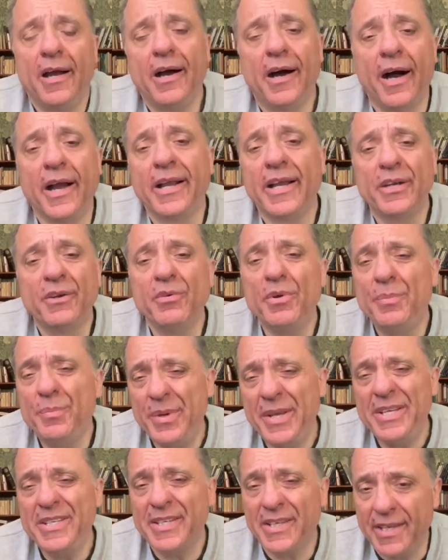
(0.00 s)
I'm going to
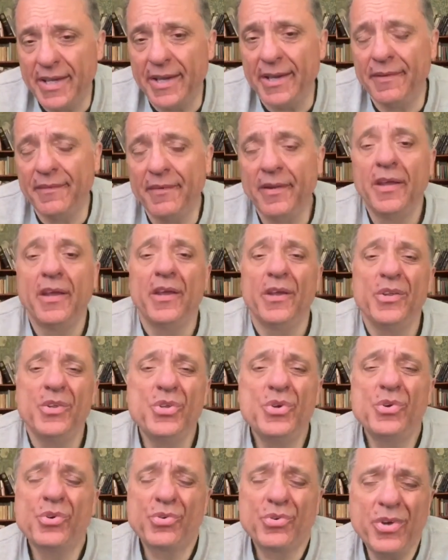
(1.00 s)
repeat again.
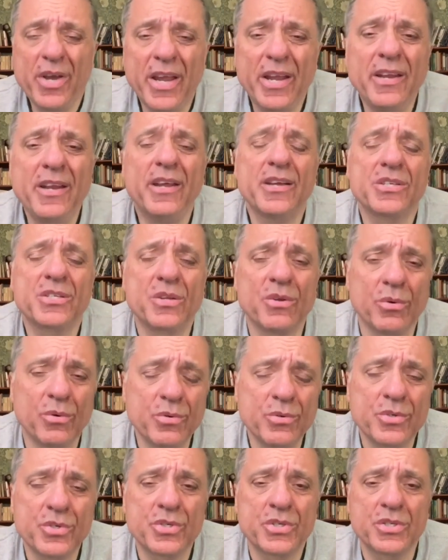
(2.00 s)
Ukraine has
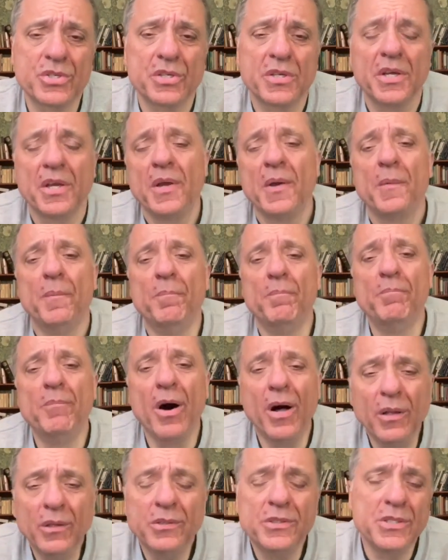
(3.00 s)
launched
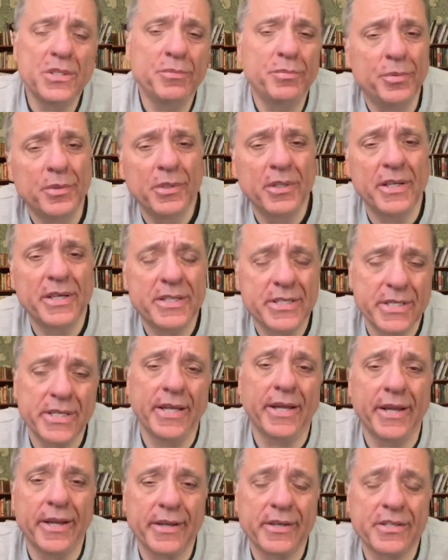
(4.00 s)
multiple
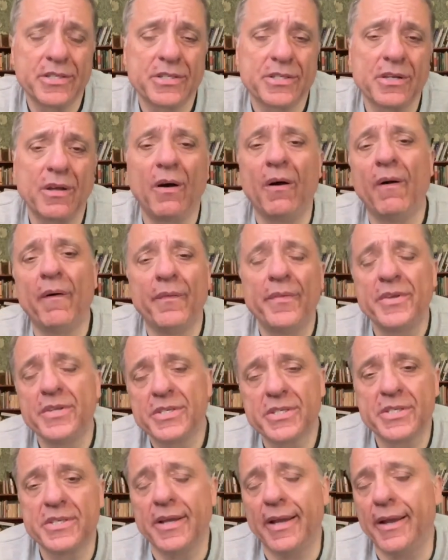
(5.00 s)
attacks on
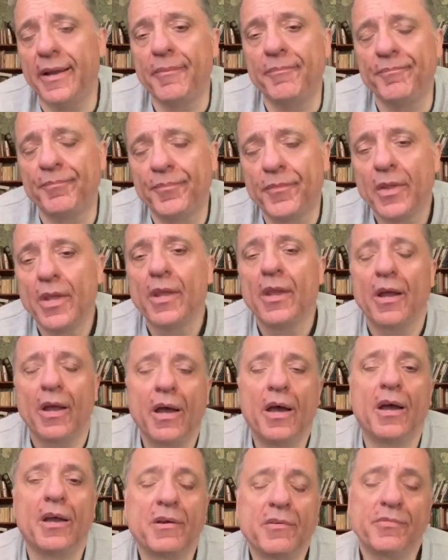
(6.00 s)
this dam
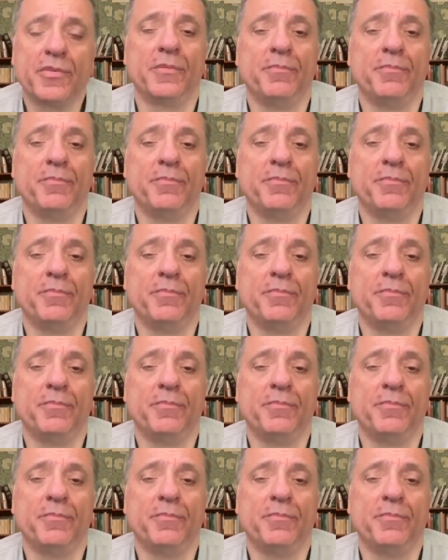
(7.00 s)
over